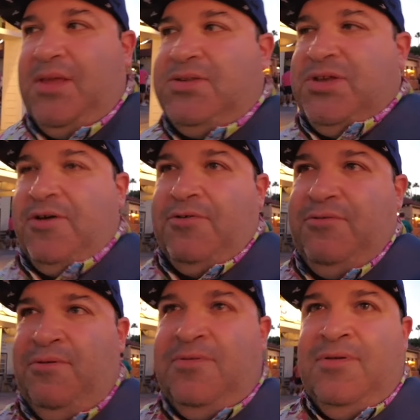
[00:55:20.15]
So,
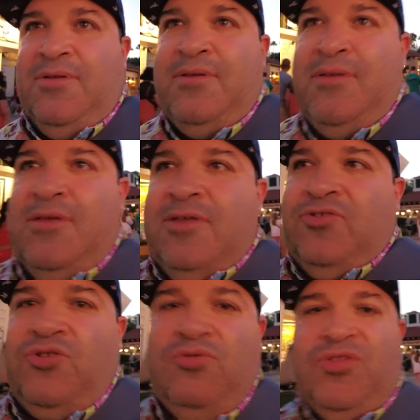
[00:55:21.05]

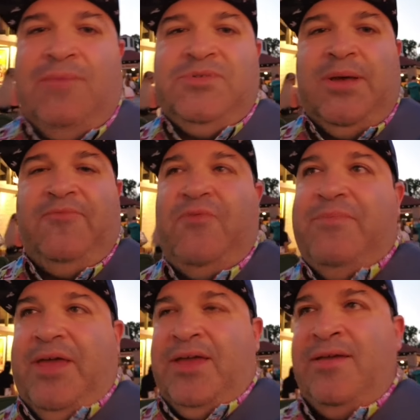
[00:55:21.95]
two thumbs up from
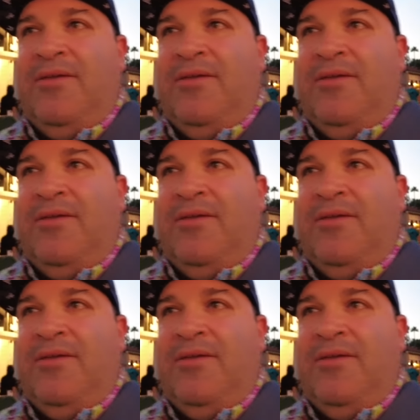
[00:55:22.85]
me.